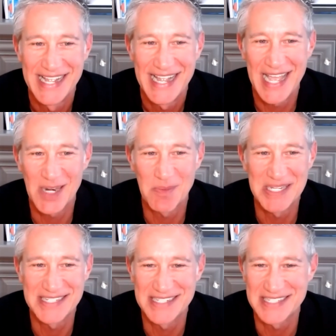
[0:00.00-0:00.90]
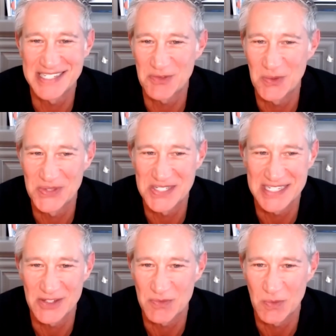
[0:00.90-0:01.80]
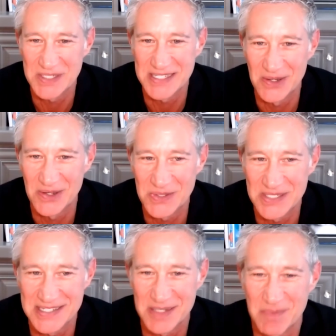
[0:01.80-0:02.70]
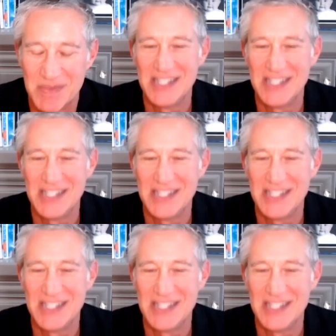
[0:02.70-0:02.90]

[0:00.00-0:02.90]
how to be successful in the Salesforce ecosystem.